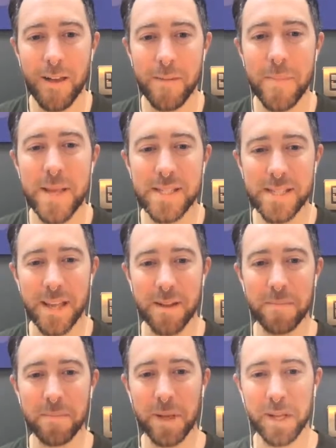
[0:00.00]
miss it
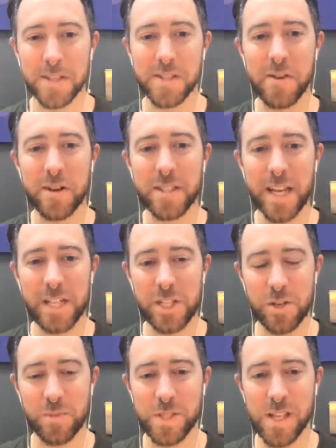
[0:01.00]
because your
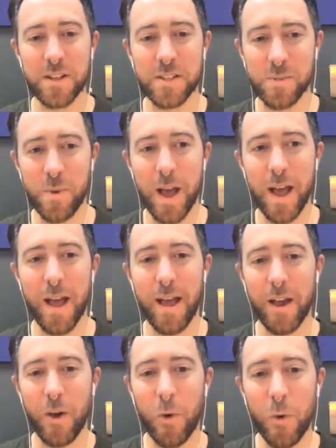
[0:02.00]
attention was
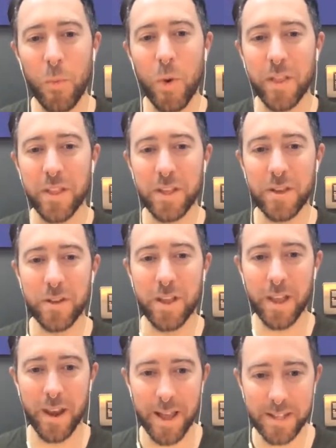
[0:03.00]
elsewhere or whether you
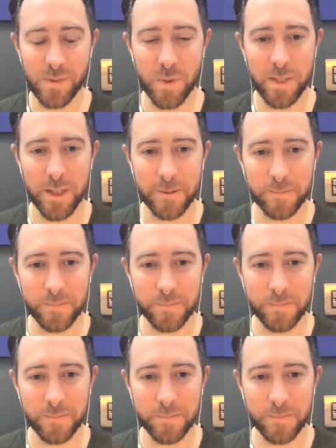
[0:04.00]
connect with it.